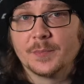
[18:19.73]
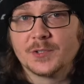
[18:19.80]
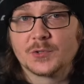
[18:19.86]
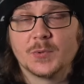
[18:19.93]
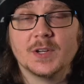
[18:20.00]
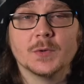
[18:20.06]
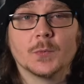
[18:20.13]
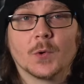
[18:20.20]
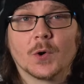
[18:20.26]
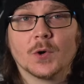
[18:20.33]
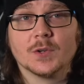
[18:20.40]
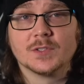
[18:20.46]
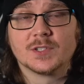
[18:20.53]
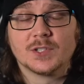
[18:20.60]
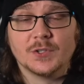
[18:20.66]
between
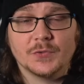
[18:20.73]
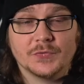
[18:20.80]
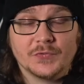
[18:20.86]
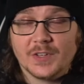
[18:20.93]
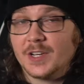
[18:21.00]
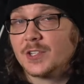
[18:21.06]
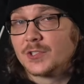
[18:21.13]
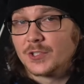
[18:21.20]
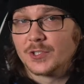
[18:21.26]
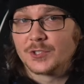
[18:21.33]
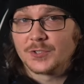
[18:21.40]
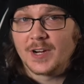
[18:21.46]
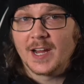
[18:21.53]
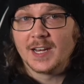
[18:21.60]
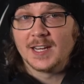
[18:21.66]
worlds to finish her
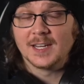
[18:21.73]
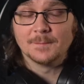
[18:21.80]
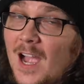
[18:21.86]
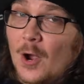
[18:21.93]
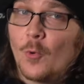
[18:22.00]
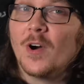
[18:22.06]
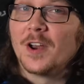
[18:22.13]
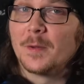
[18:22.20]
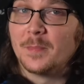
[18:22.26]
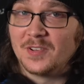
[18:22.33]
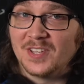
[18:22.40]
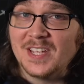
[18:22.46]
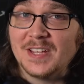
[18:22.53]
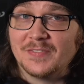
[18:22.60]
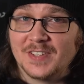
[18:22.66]
training. I want to
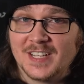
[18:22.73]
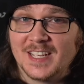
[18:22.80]
believe it